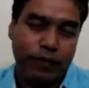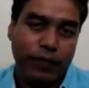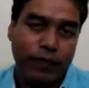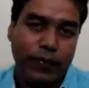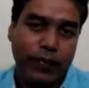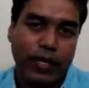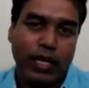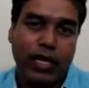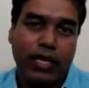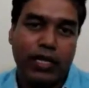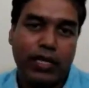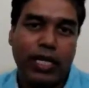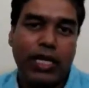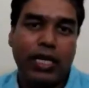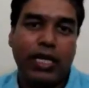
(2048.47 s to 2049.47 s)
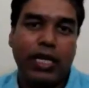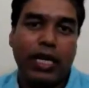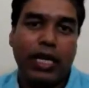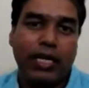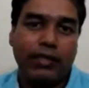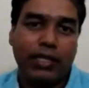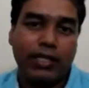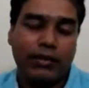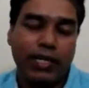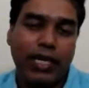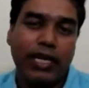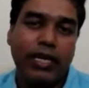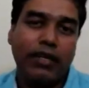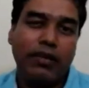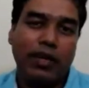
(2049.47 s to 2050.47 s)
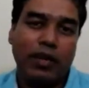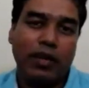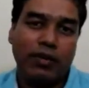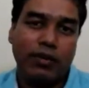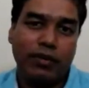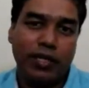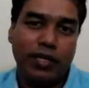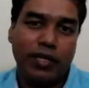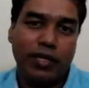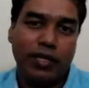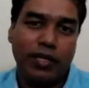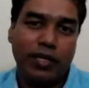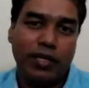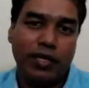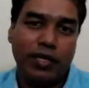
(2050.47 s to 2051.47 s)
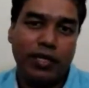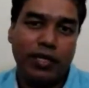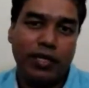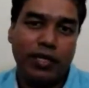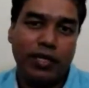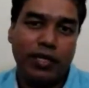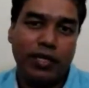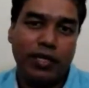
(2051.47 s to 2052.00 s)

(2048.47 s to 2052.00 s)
then as I said, you have to first minimize the dead zone,